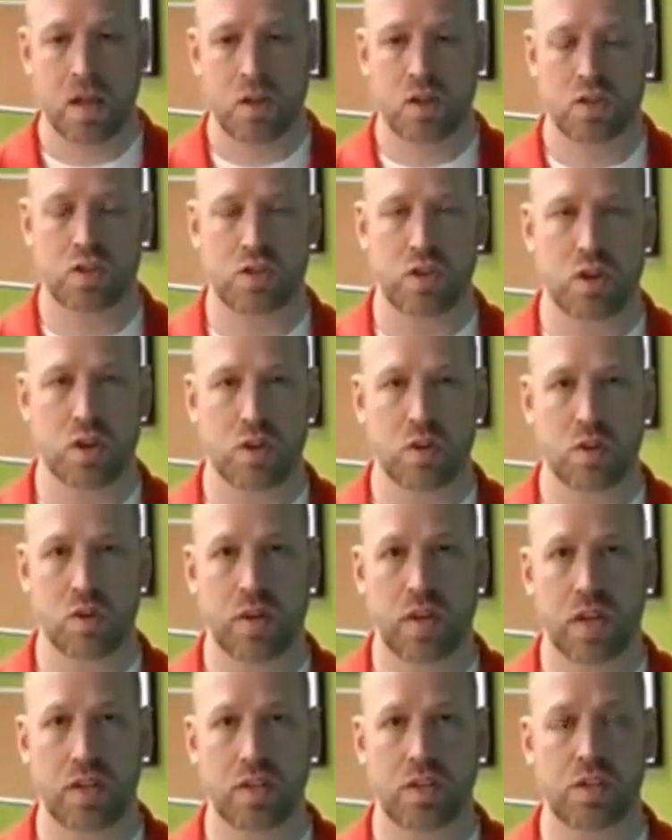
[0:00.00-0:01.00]
So
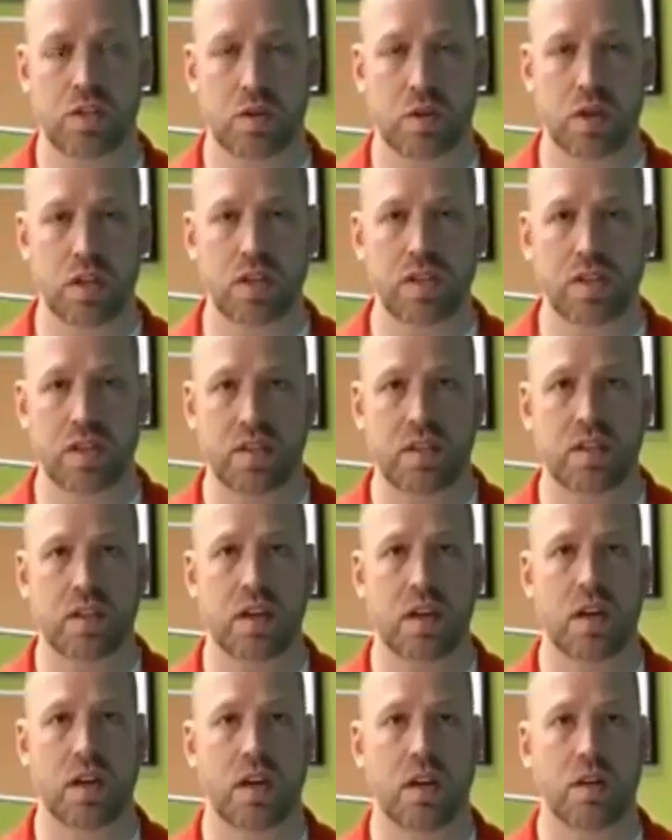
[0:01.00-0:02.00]
in short,
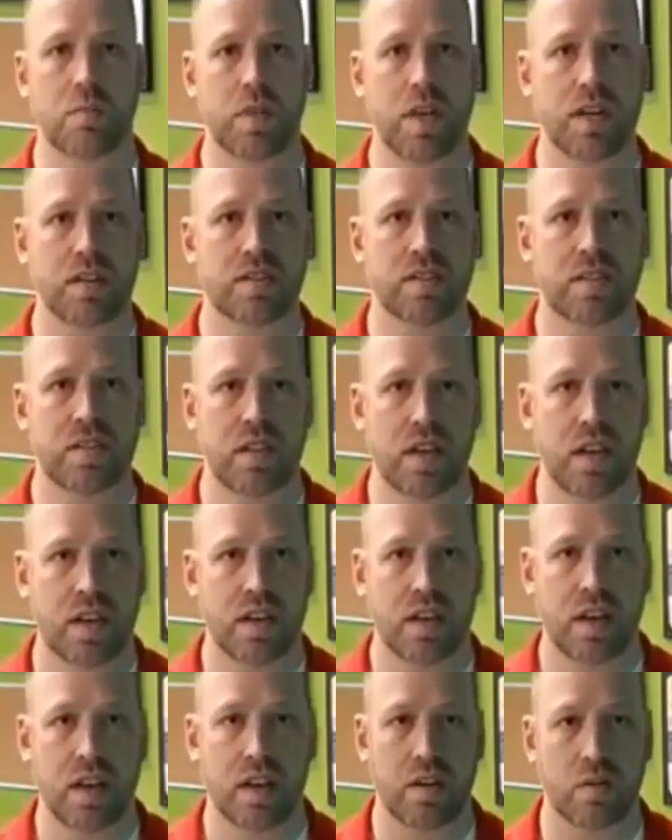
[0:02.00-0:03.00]
that's,
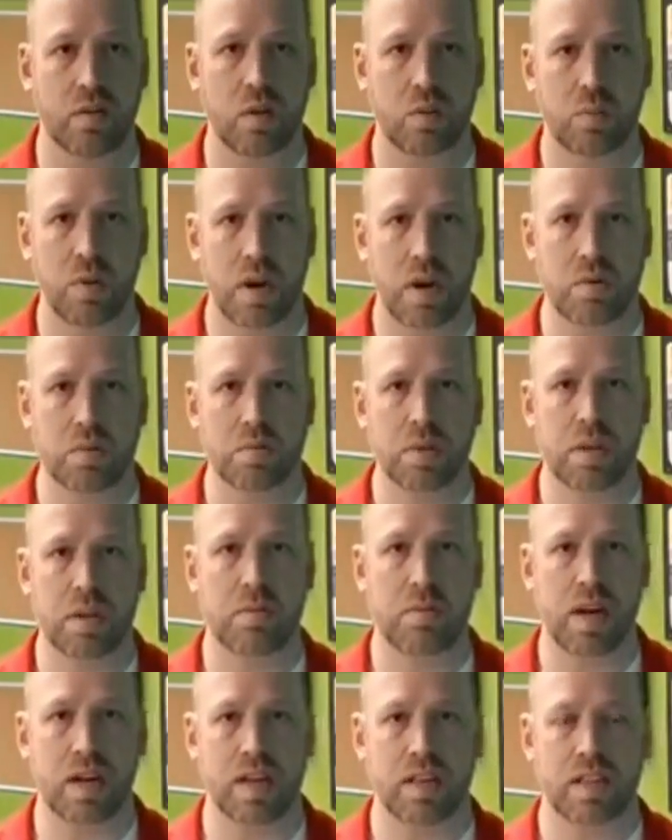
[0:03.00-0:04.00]
I don't know, probably
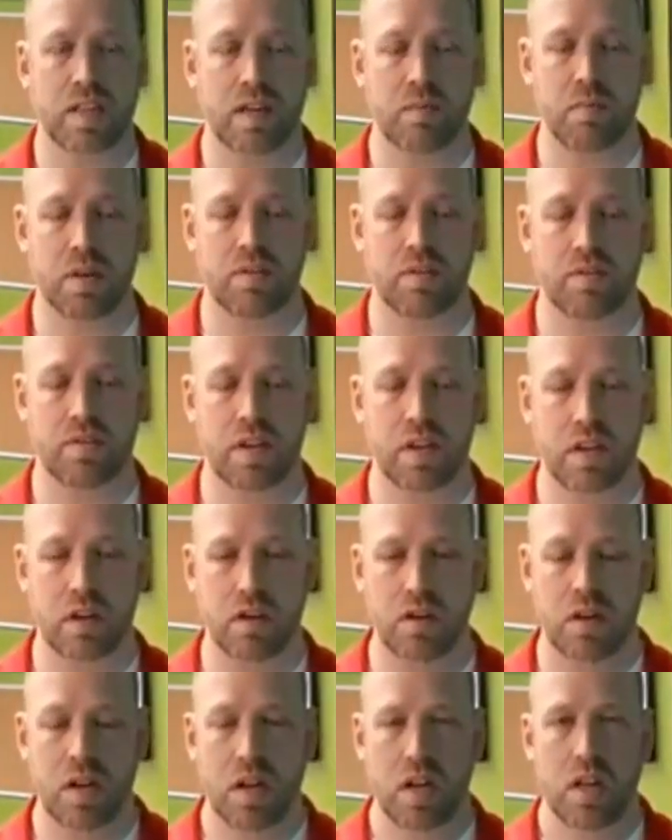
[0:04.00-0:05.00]
about a 10-minute
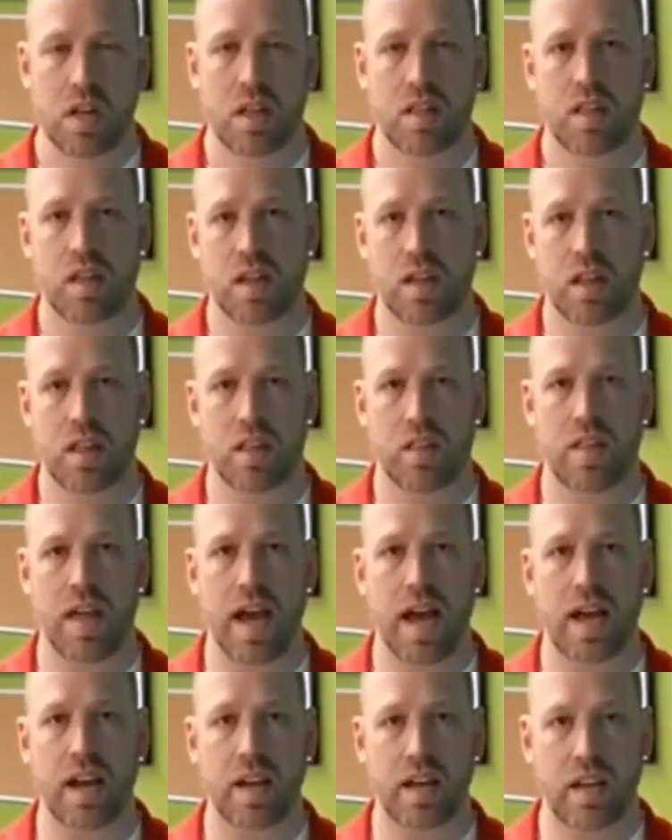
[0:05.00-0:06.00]
video.
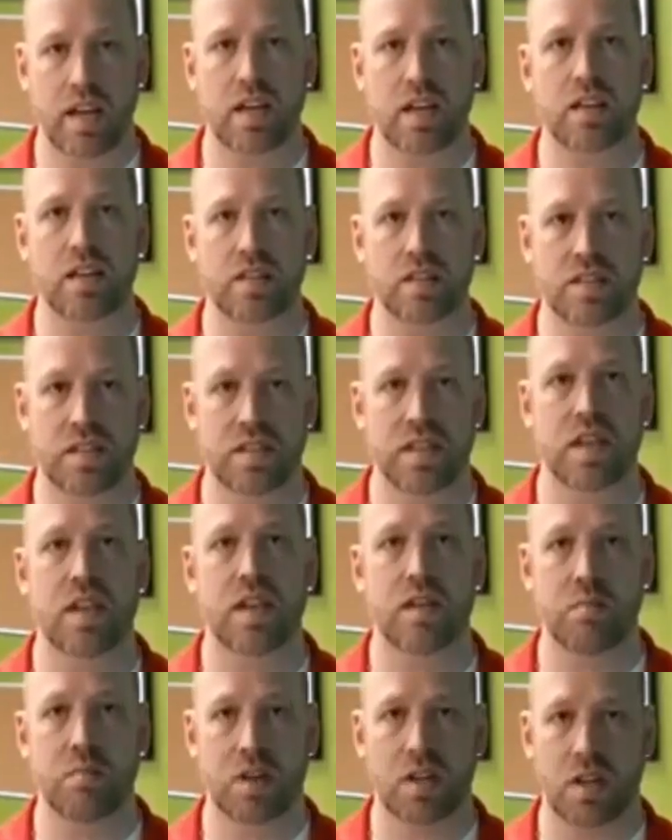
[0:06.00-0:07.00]
That is
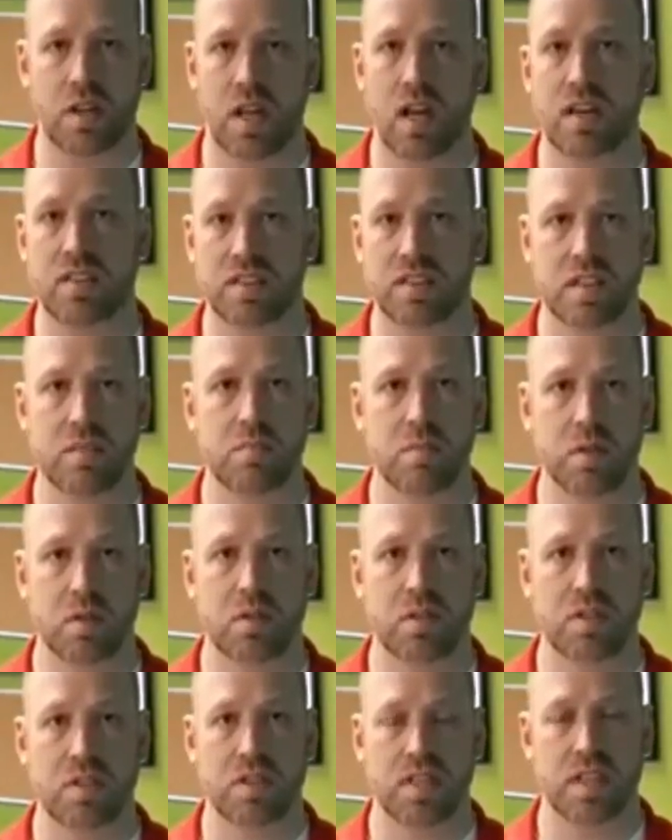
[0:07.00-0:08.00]
the McCloskey
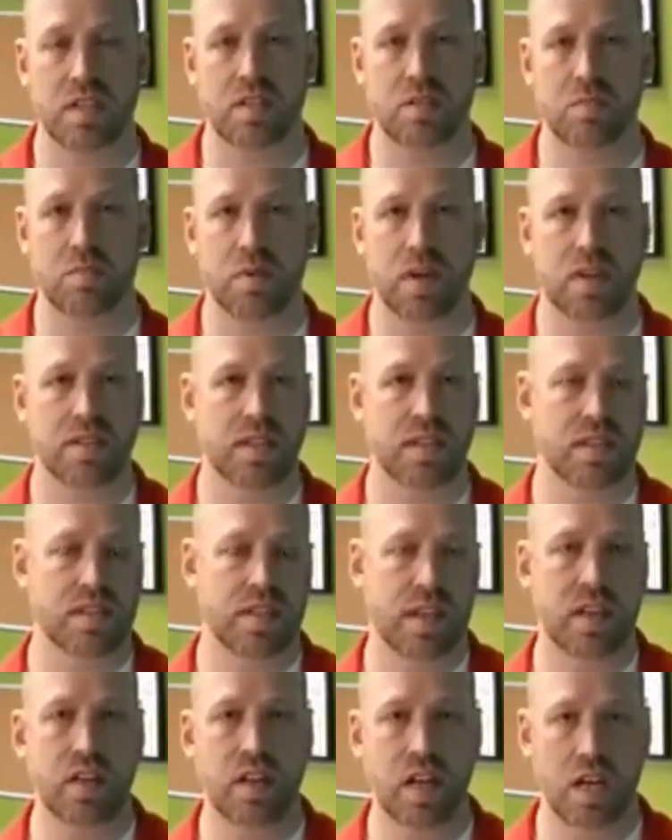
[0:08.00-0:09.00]
Motors sales process
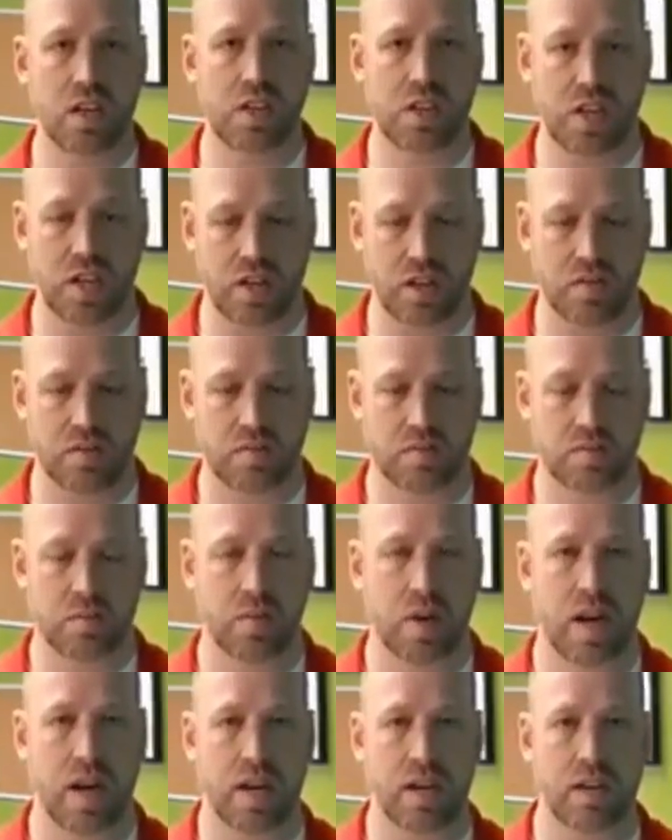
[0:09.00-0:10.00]
in a nutshell,
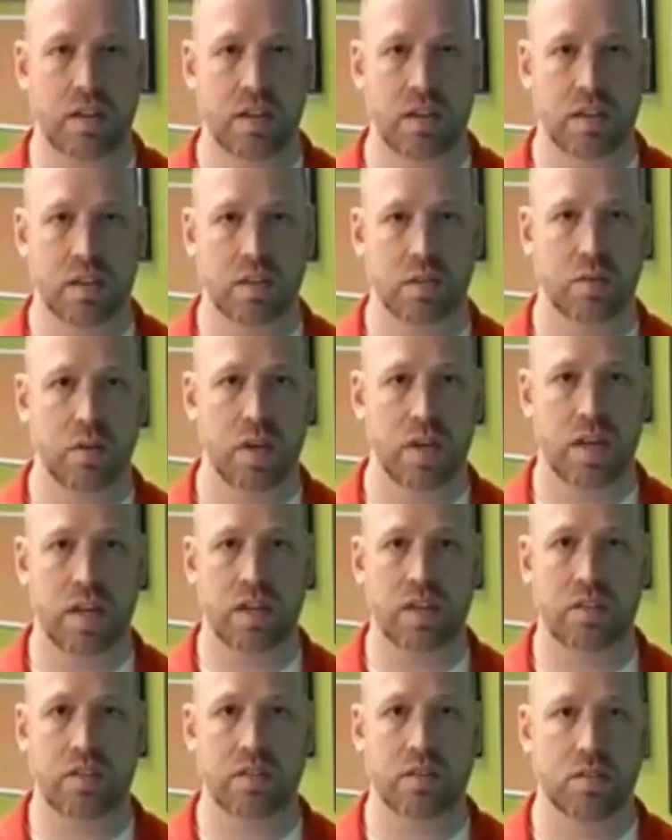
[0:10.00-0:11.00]
right?
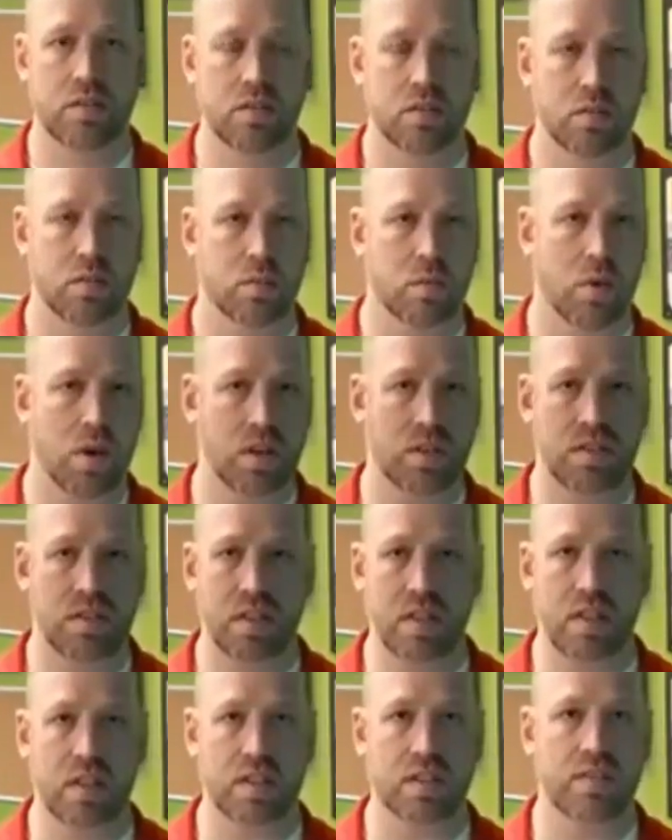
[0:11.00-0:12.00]
Greeting, wants and
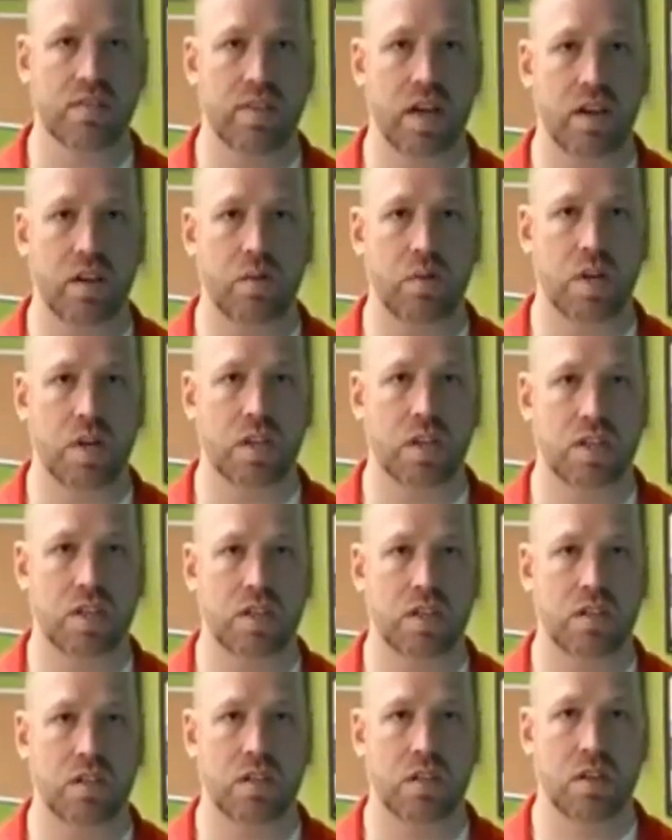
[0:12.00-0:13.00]
needs
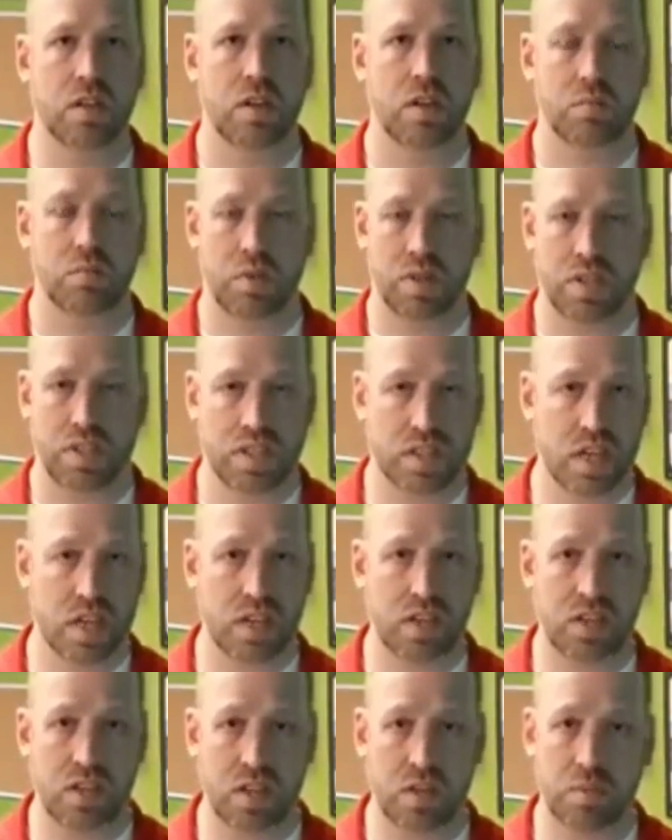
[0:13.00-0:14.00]
evaluation,
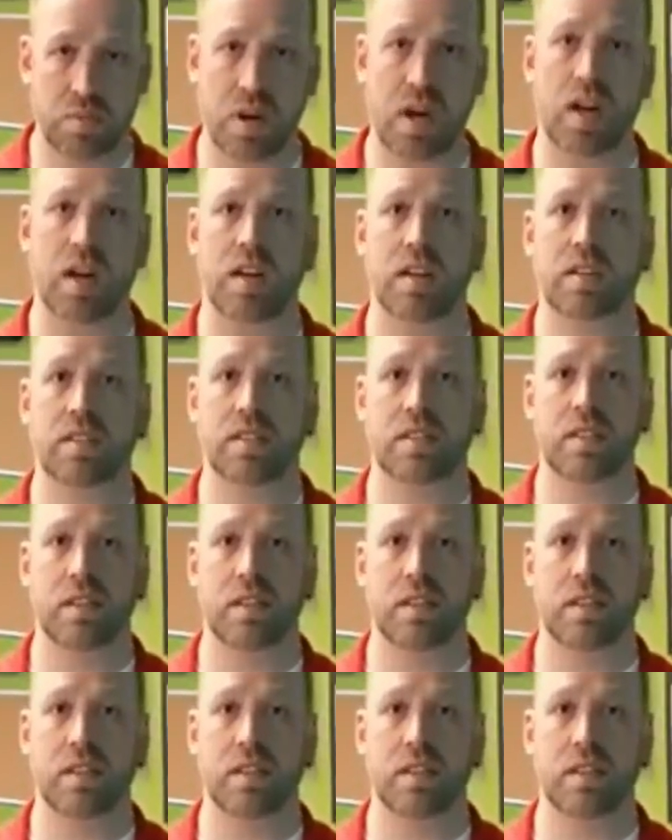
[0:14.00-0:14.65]
presentation of the product,